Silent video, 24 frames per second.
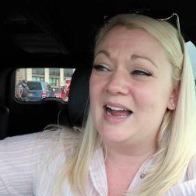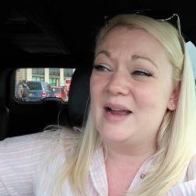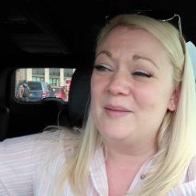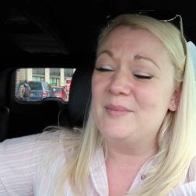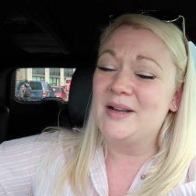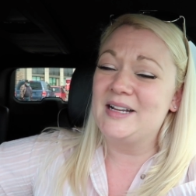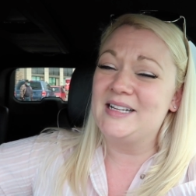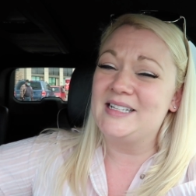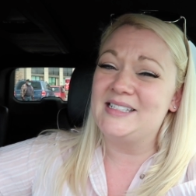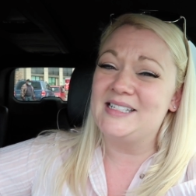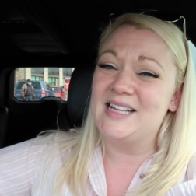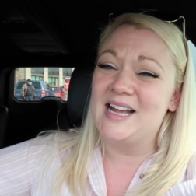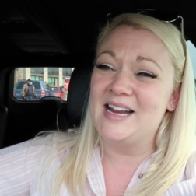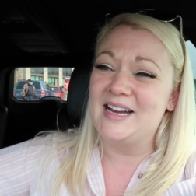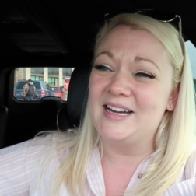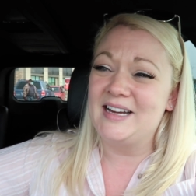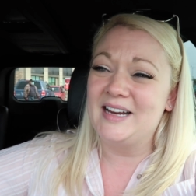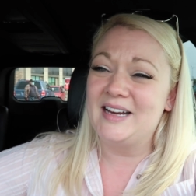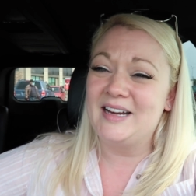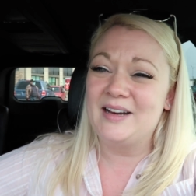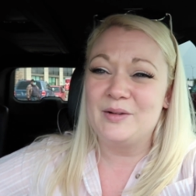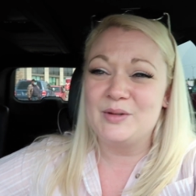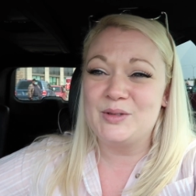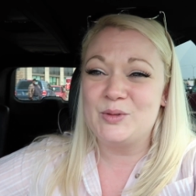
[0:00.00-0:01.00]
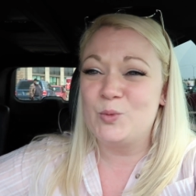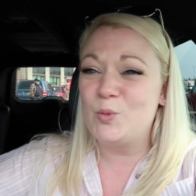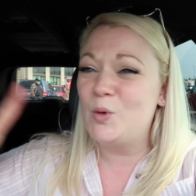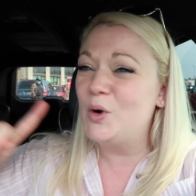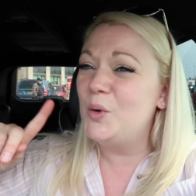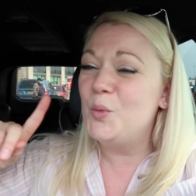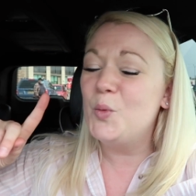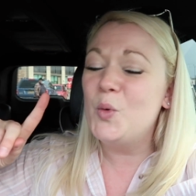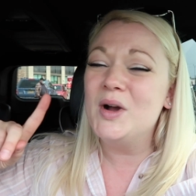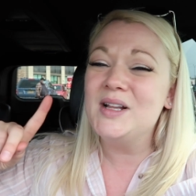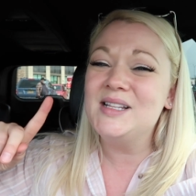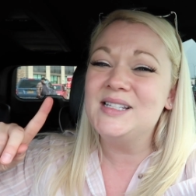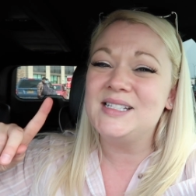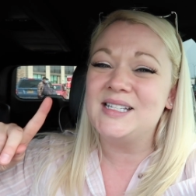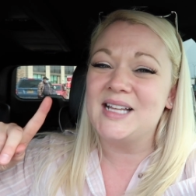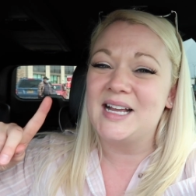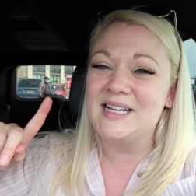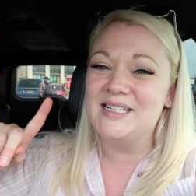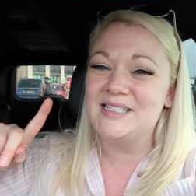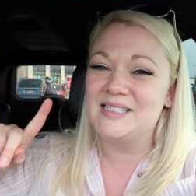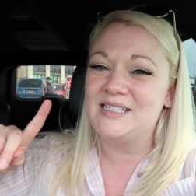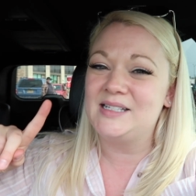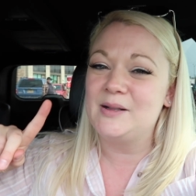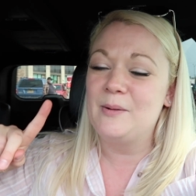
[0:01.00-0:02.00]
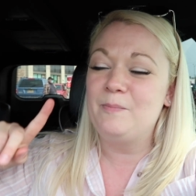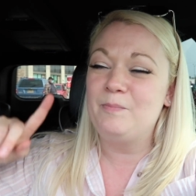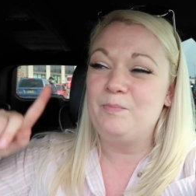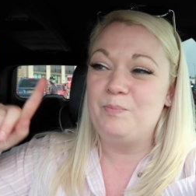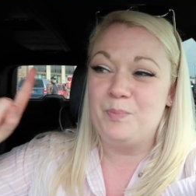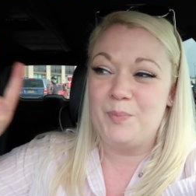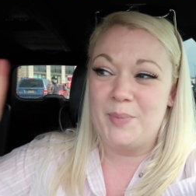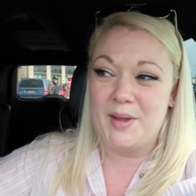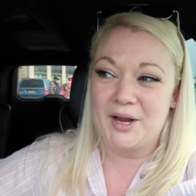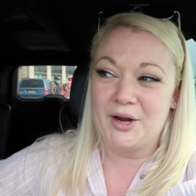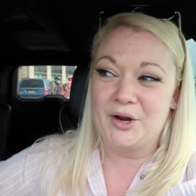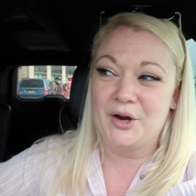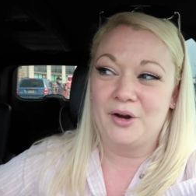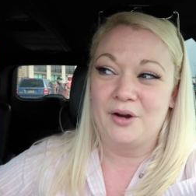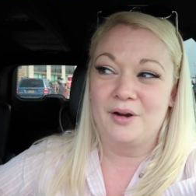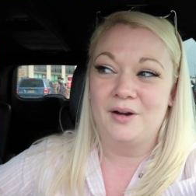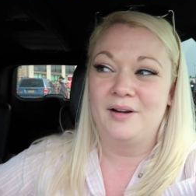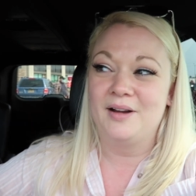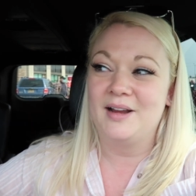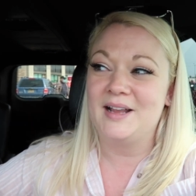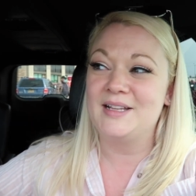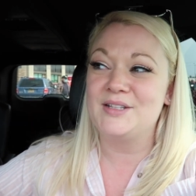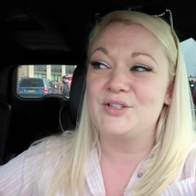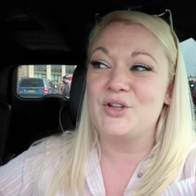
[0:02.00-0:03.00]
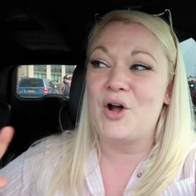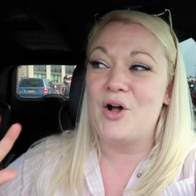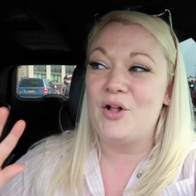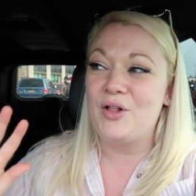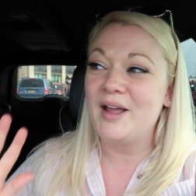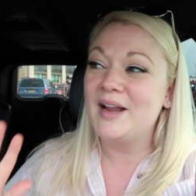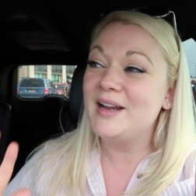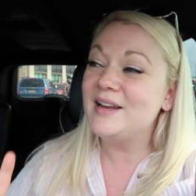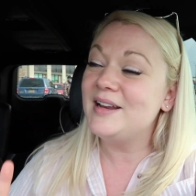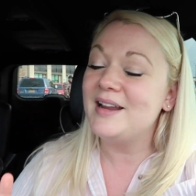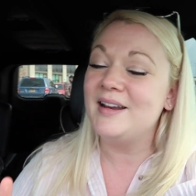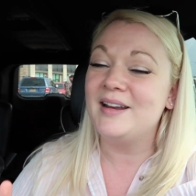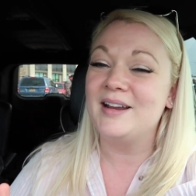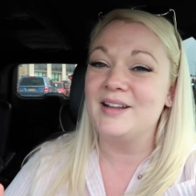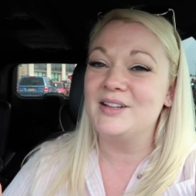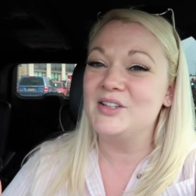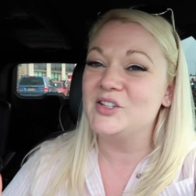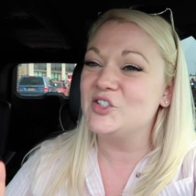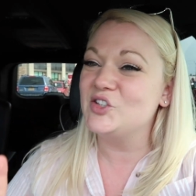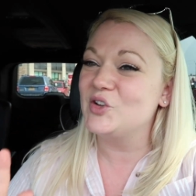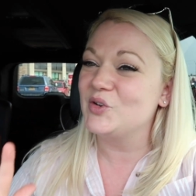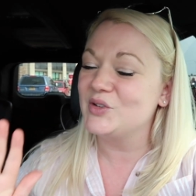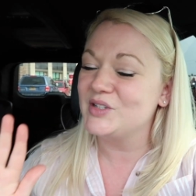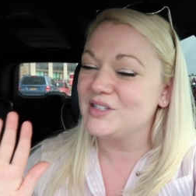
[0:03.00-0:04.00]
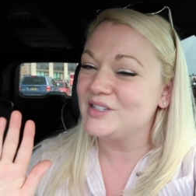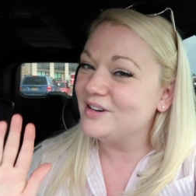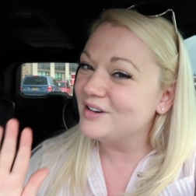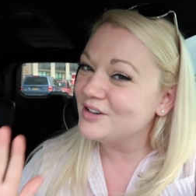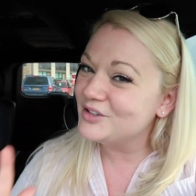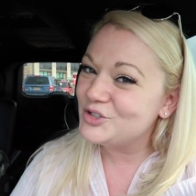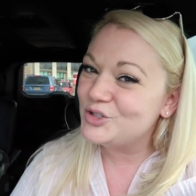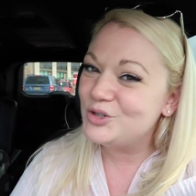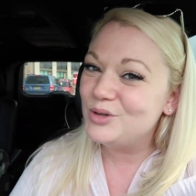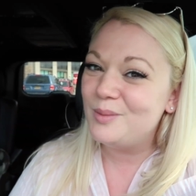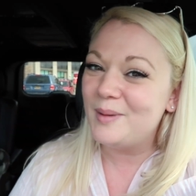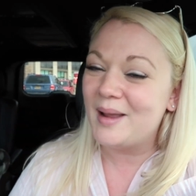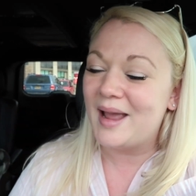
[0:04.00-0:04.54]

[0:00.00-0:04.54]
I'm excited. It was one size bigger is all I needed, so it's not too